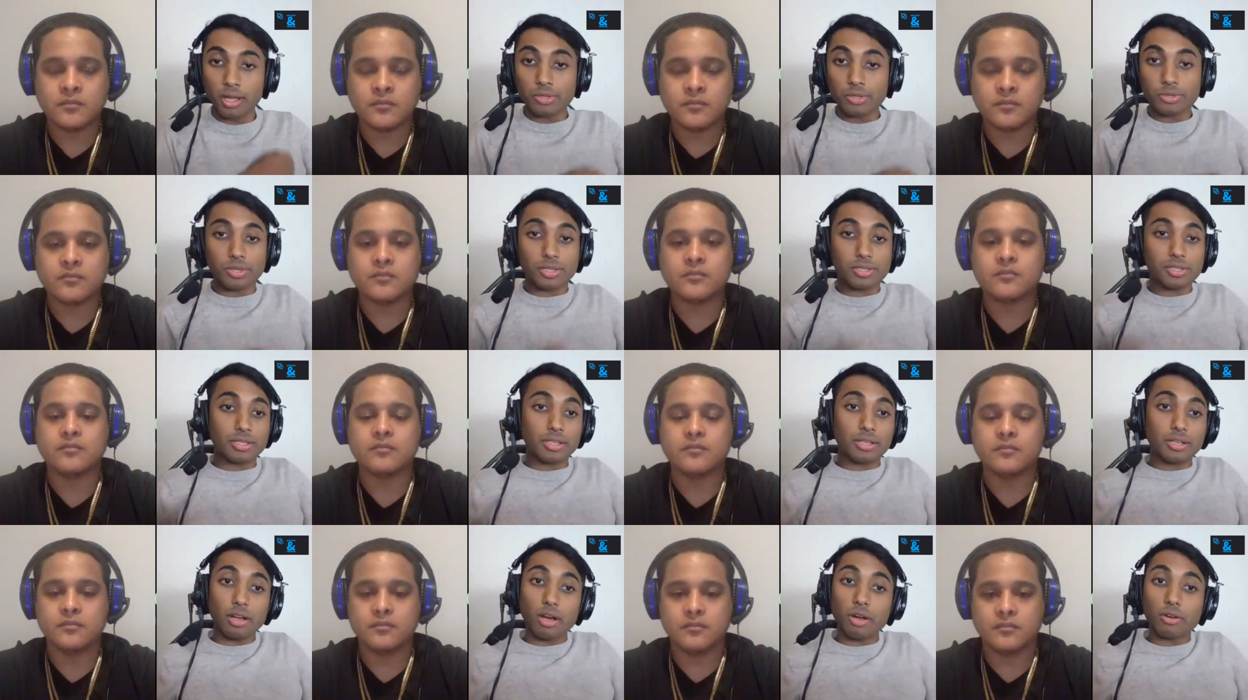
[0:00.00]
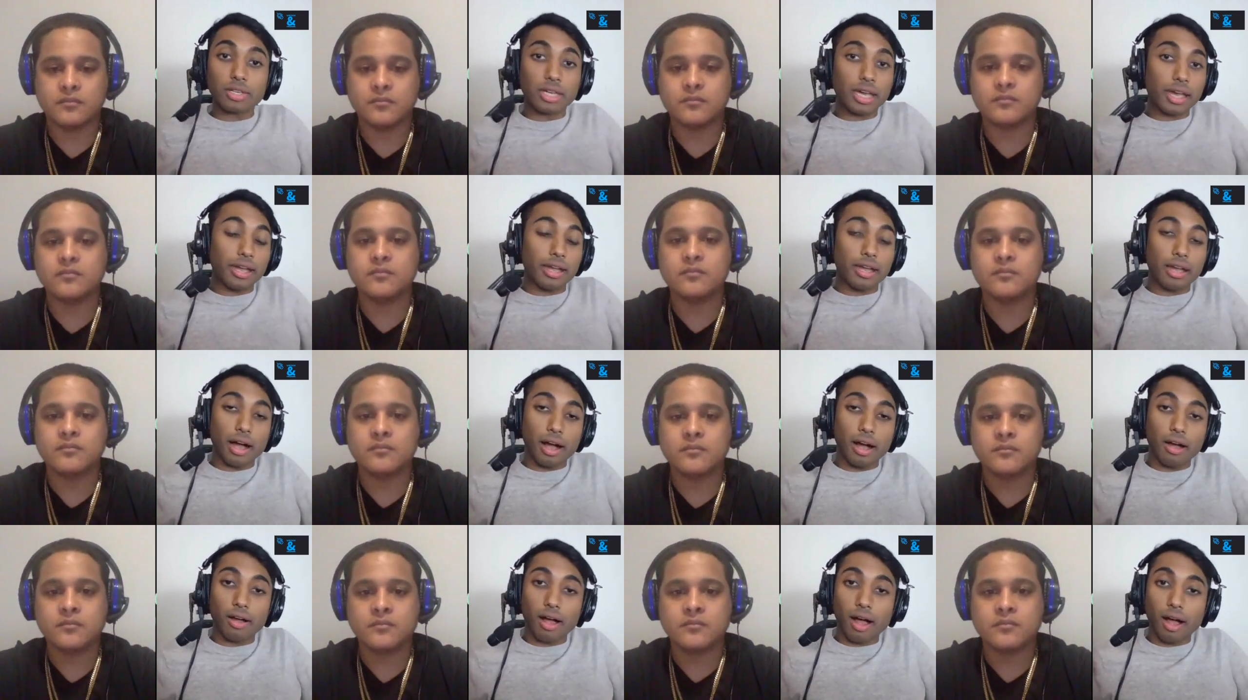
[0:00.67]
Speaker 1: So I said, okay,
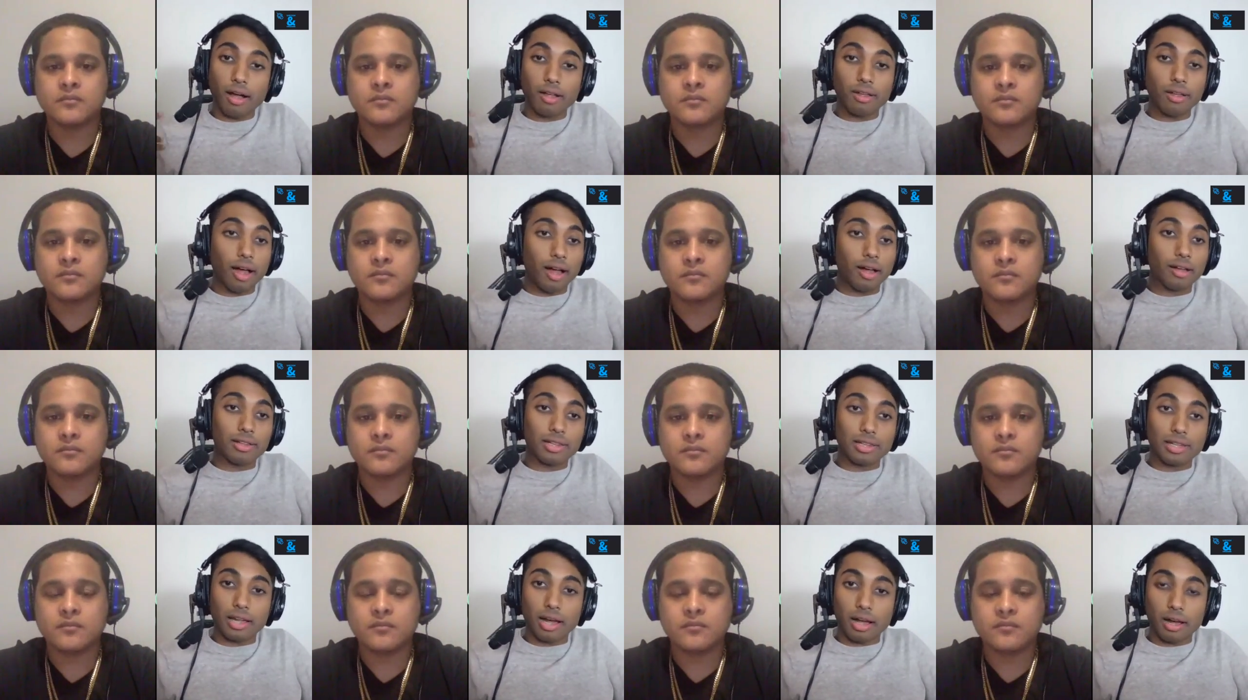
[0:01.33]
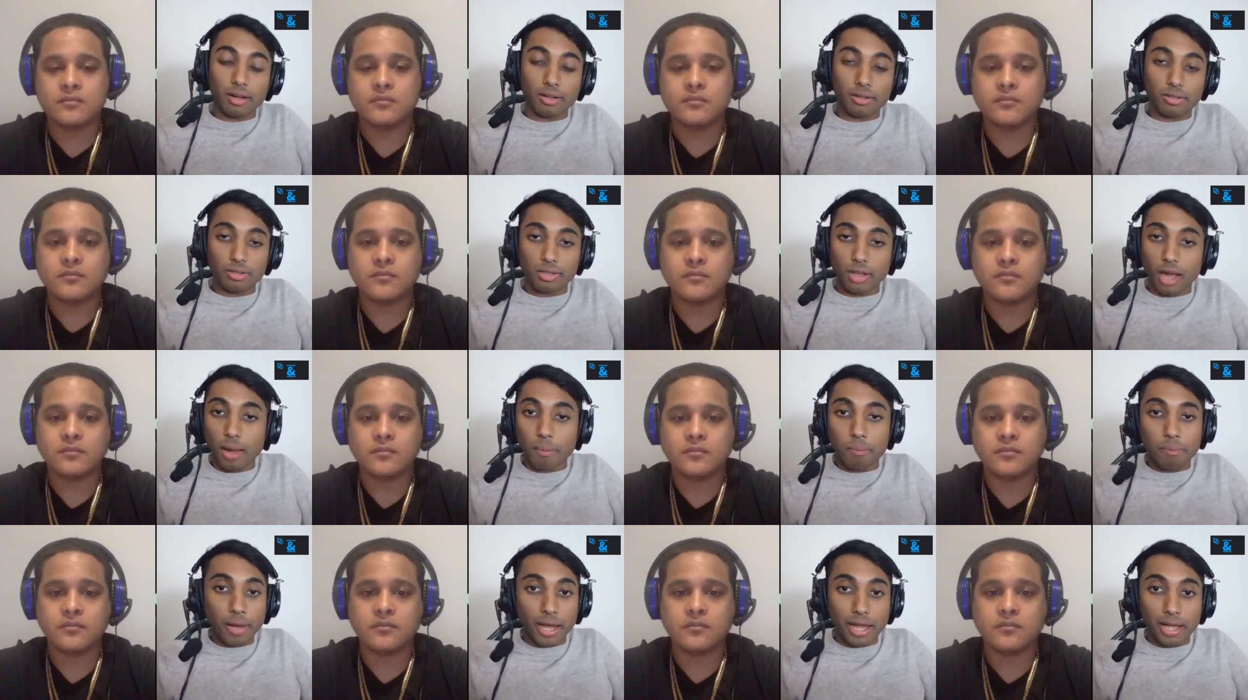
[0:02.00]
I'll
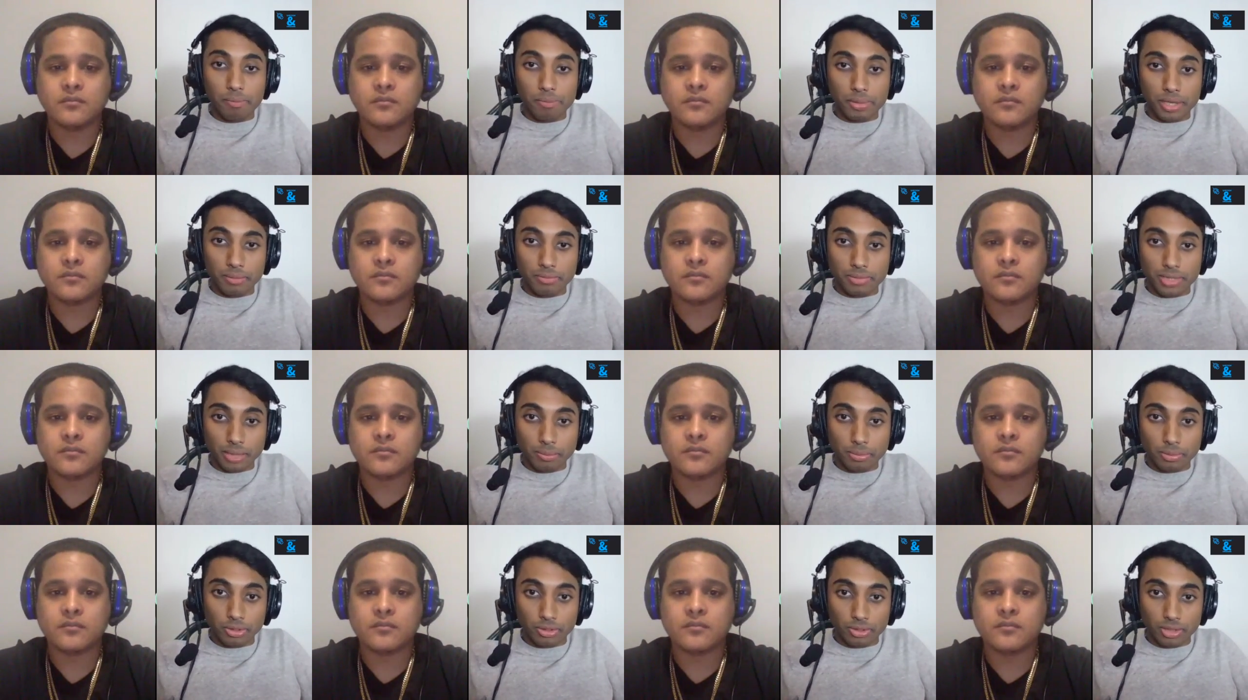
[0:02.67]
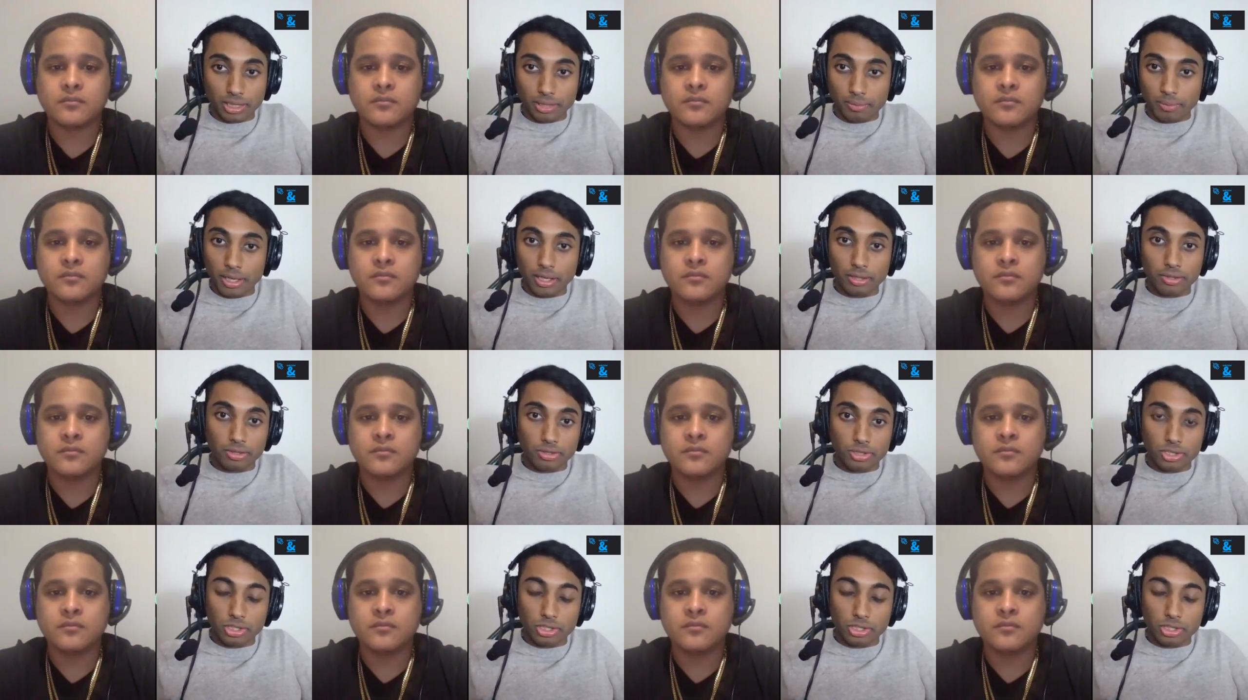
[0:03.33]
not buy a BMW like my other